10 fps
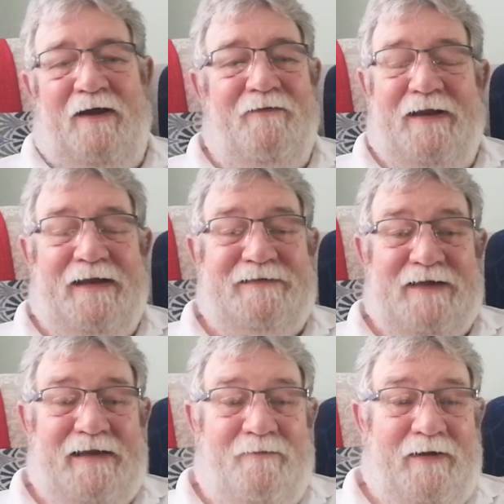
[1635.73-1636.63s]
I really
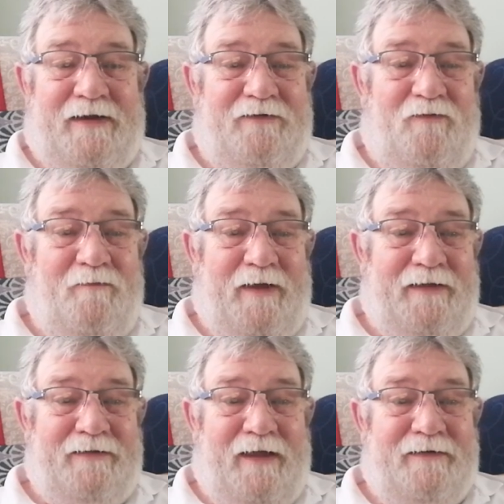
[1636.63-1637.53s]
genuinely don't
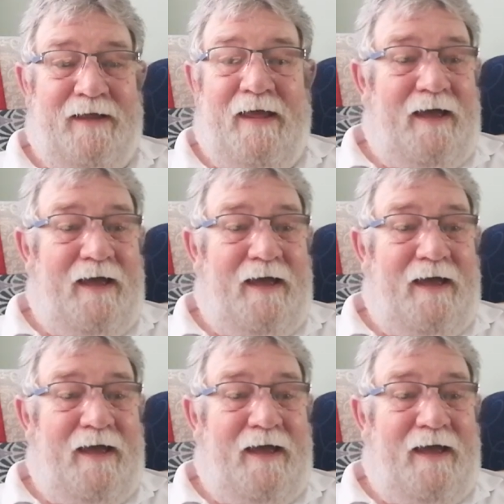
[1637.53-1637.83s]
mind that.